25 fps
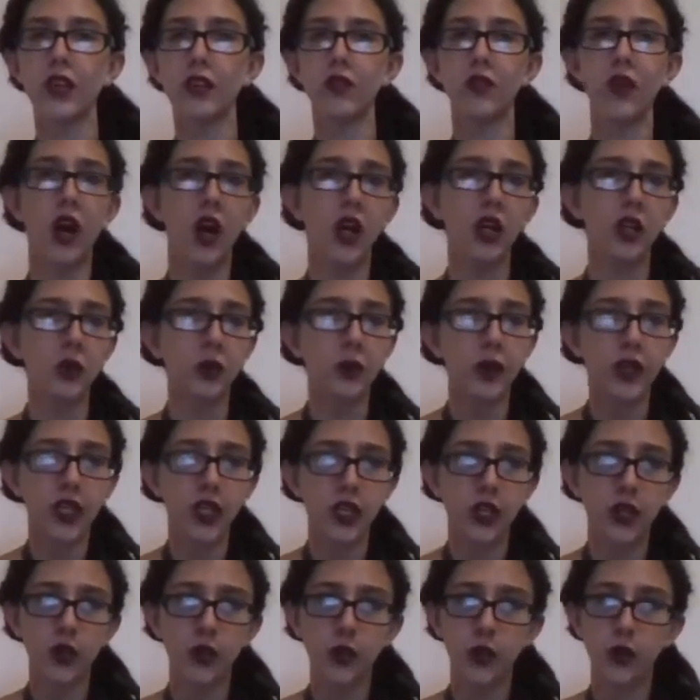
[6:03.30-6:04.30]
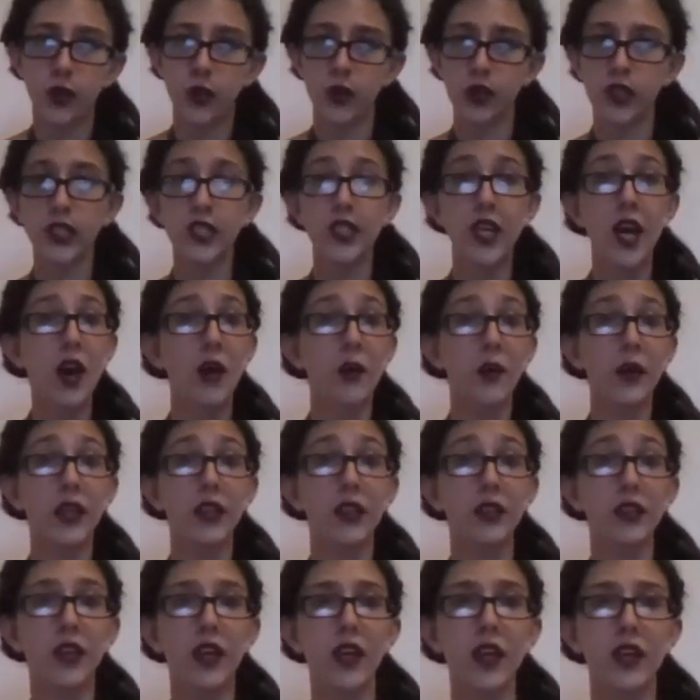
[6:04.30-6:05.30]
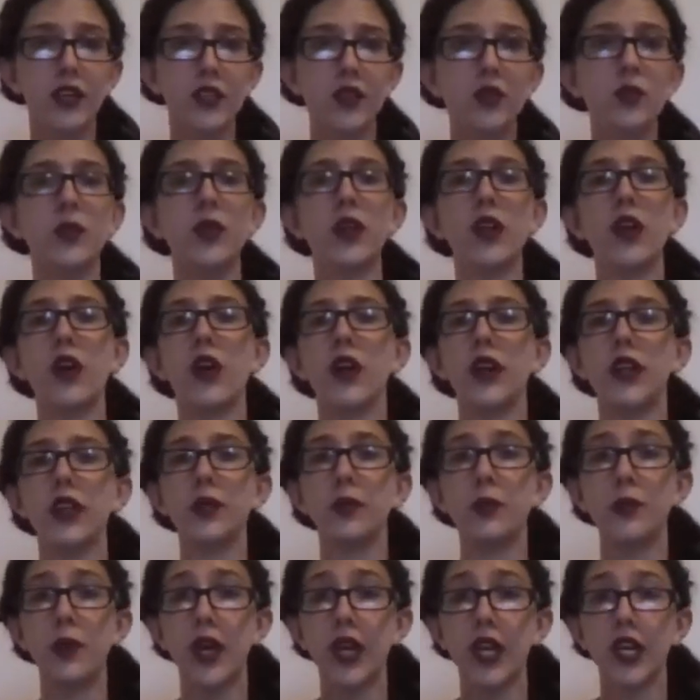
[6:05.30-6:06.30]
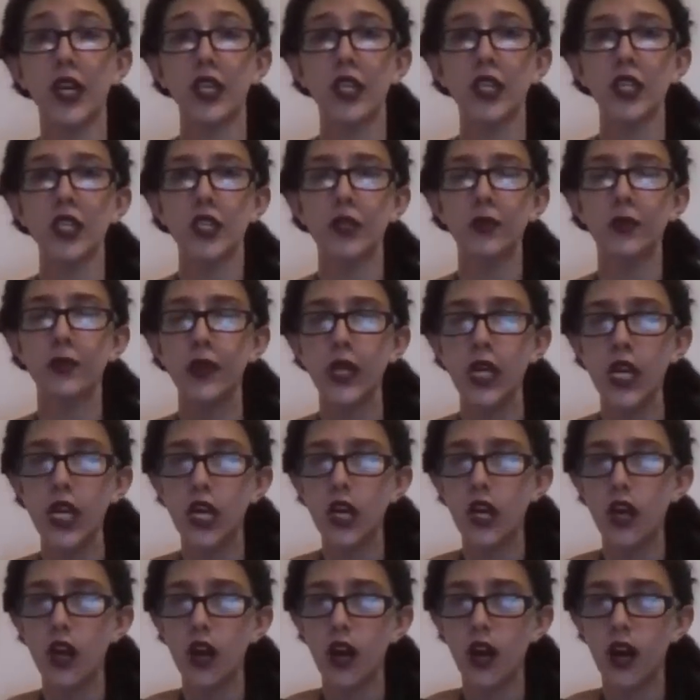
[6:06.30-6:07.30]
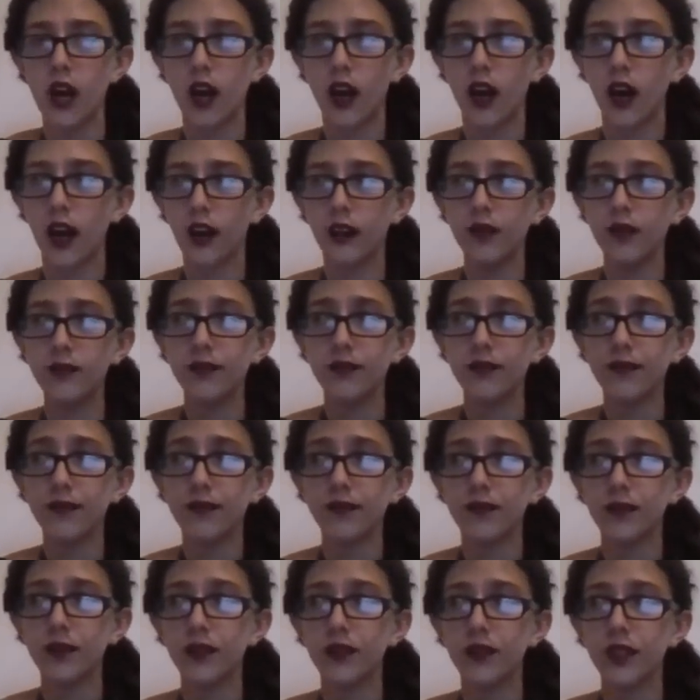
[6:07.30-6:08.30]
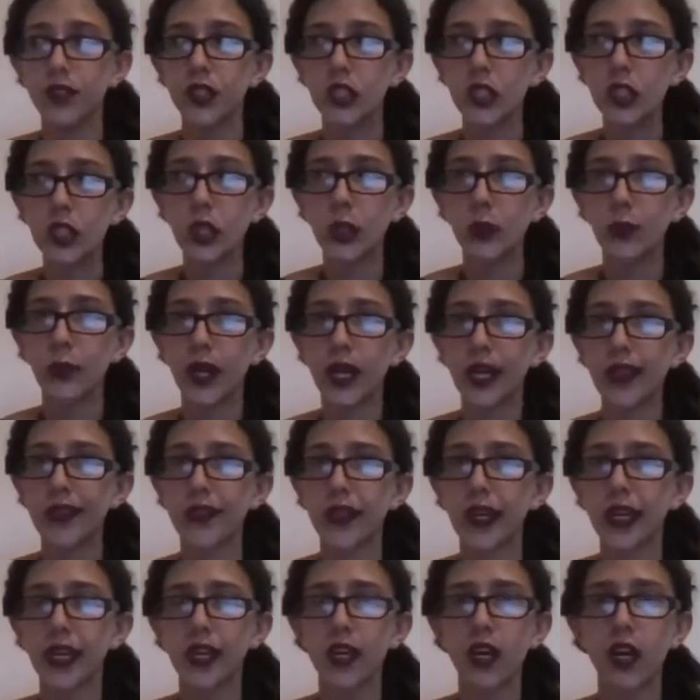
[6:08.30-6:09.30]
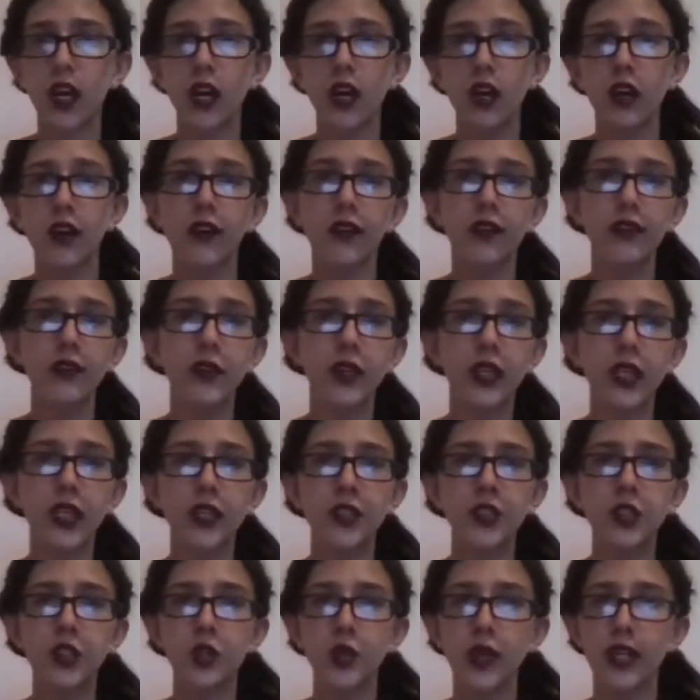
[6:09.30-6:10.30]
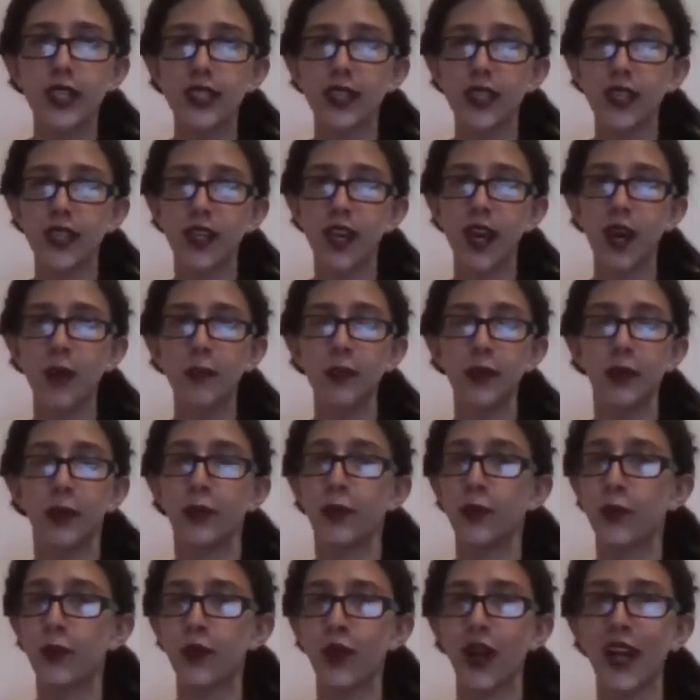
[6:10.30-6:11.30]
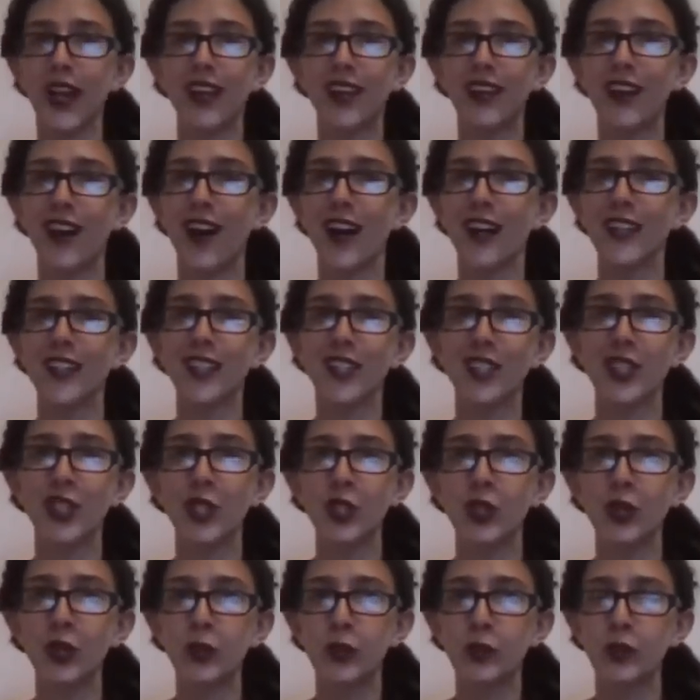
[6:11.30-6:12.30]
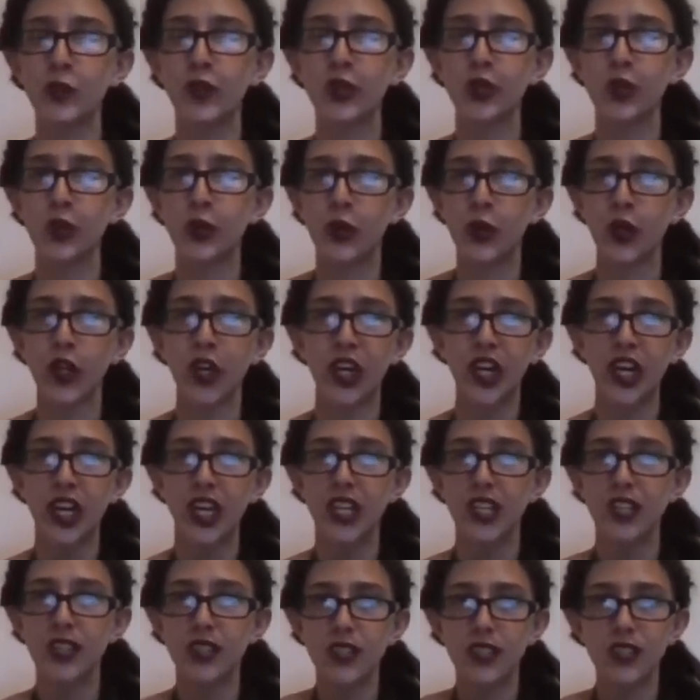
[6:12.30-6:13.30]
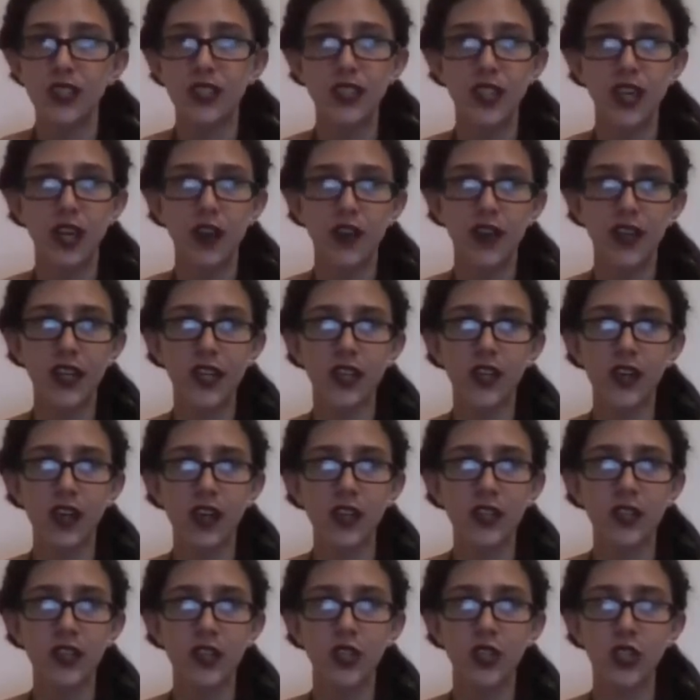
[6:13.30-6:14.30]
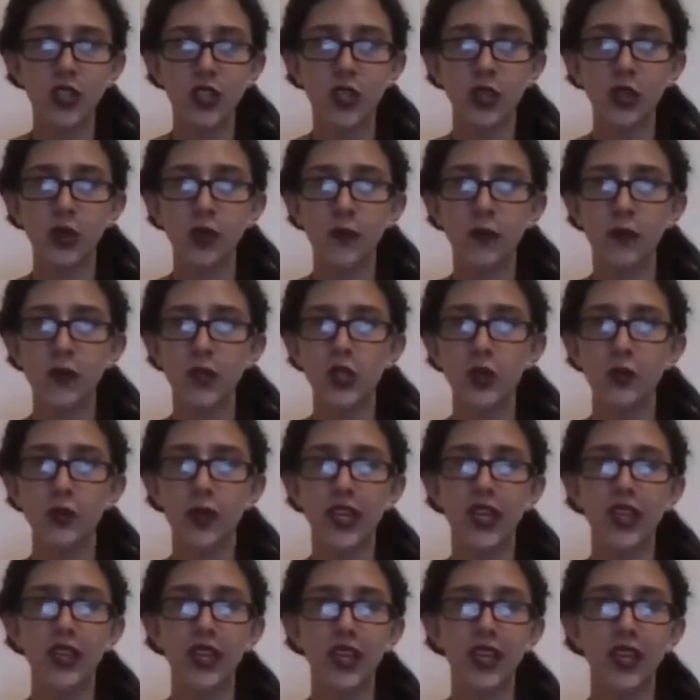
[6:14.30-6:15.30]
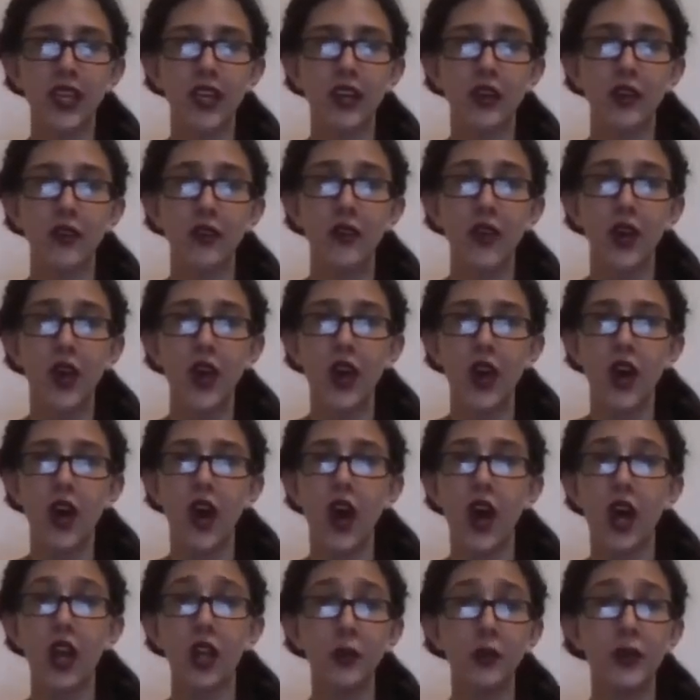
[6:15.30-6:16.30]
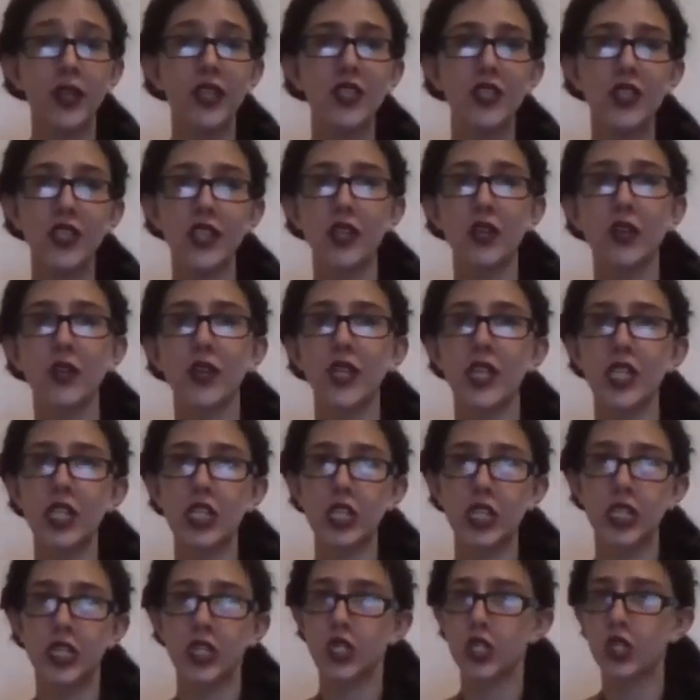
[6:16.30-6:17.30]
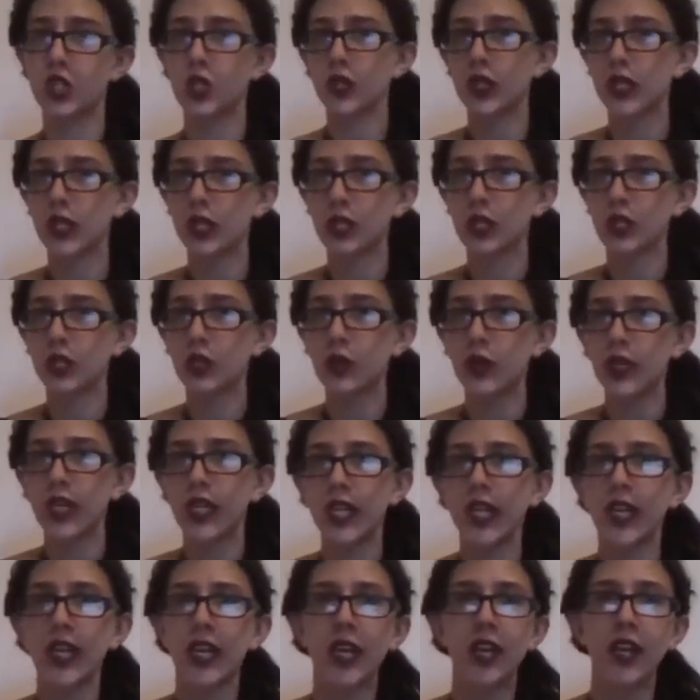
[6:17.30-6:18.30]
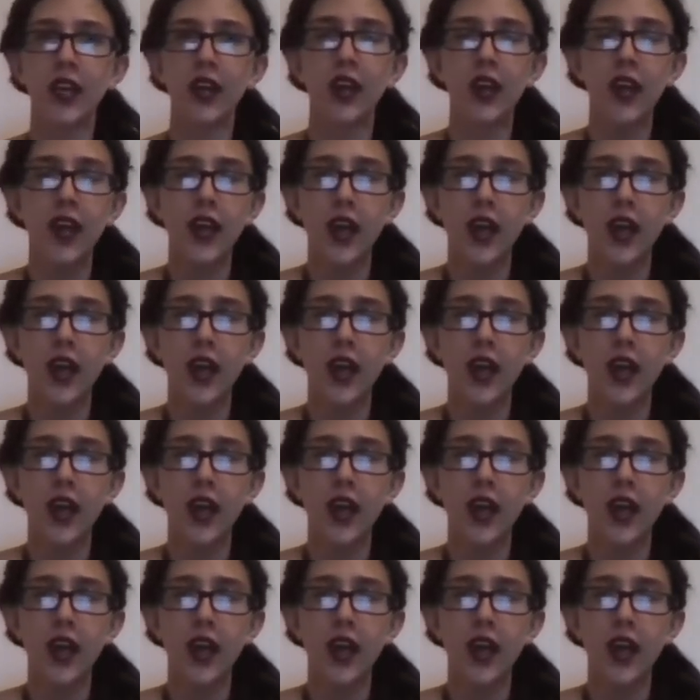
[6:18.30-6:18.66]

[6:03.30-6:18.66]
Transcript: of Halloween, or Samhain as we call it in paganism? You might think of kids dressing up in bright costumes or scary costumes. You might think of Halloween decorations, trick-or-treating,